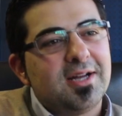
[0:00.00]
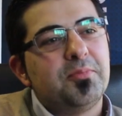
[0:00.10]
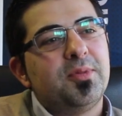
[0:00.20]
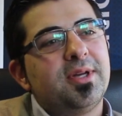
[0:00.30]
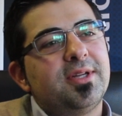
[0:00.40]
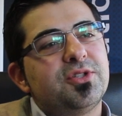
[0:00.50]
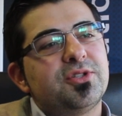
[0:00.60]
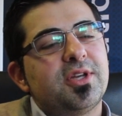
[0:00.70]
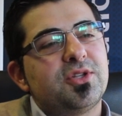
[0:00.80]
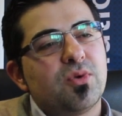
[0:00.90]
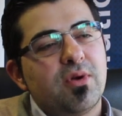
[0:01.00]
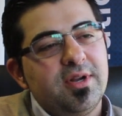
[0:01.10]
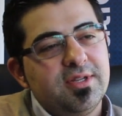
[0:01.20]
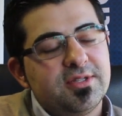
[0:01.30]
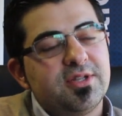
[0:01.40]
I'm Jose
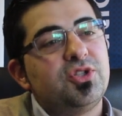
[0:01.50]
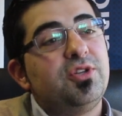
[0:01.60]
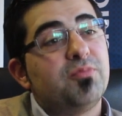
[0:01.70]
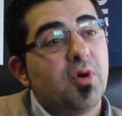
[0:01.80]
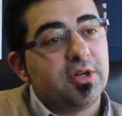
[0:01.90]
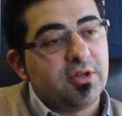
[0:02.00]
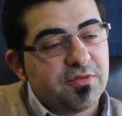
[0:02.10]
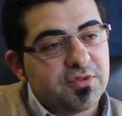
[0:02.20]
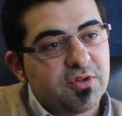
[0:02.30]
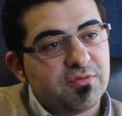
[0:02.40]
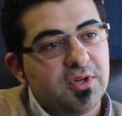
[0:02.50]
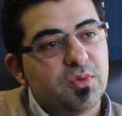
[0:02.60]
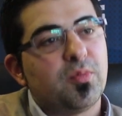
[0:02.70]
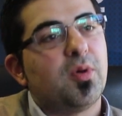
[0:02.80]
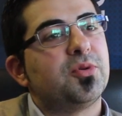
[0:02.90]
Soares, the Chief Marketing Officer of
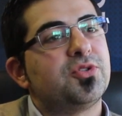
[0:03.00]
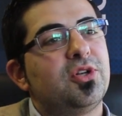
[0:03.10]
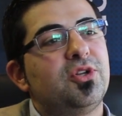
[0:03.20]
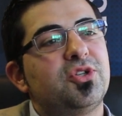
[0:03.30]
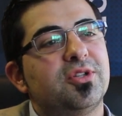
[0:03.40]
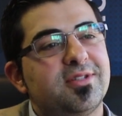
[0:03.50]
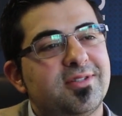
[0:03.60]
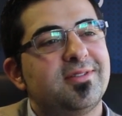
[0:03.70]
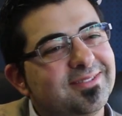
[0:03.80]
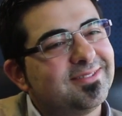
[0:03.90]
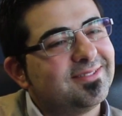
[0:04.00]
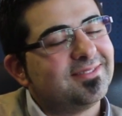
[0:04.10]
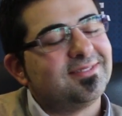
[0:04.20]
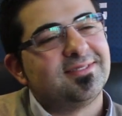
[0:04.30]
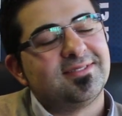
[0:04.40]
Net1 Mobile Solutions.
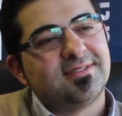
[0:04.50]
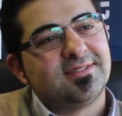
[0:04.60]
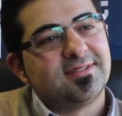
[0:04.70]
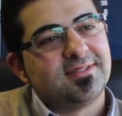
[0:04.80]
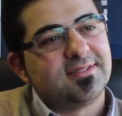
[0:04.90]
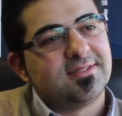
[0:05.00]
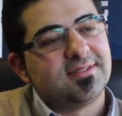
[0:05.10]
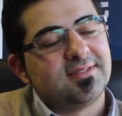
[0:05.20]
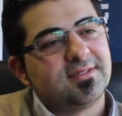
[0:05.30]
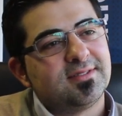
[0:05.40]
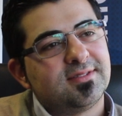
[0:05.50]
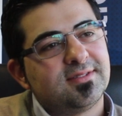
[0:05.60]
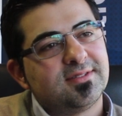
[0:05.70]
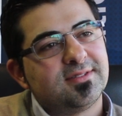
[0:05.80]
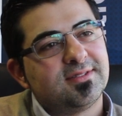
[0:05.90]
Jose, why is Net1 Mobile
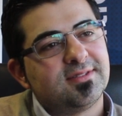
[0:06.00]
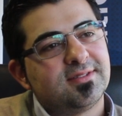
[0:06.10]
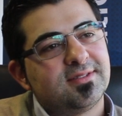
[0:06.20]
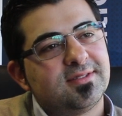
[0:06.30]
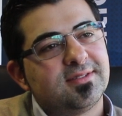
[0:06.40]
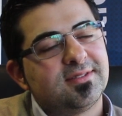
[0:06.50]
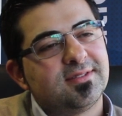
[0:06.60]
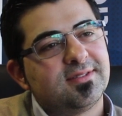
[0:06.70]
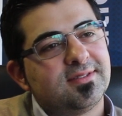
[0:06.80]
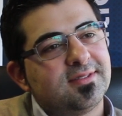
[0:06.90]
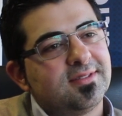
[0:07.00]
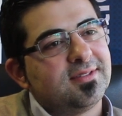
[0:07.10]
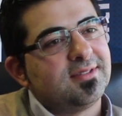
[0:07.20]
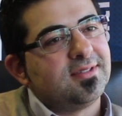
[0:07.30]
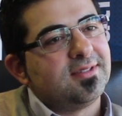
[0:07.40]
Solutions involving itself
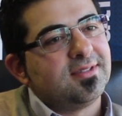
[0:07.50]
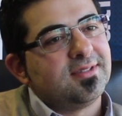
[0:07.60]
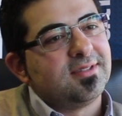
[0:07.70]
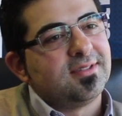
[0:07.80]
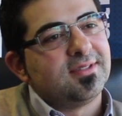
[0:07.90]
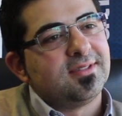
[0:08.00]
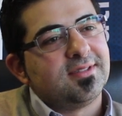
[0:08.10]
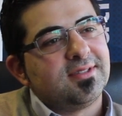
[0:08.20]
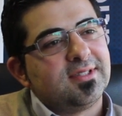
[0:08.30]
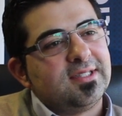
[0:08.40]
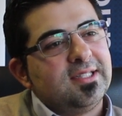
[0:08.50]
in solar lamps?